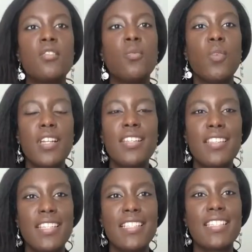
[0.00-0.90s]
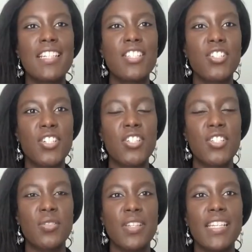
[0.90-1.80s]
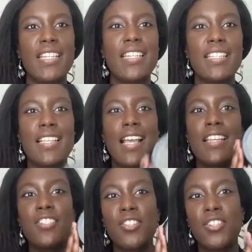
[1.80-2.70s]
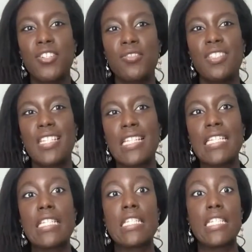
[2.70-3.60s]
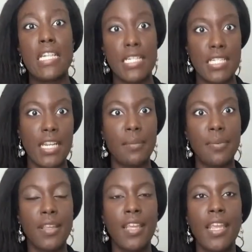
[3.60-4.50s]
So one of the things that I started doing is I started using duct tape,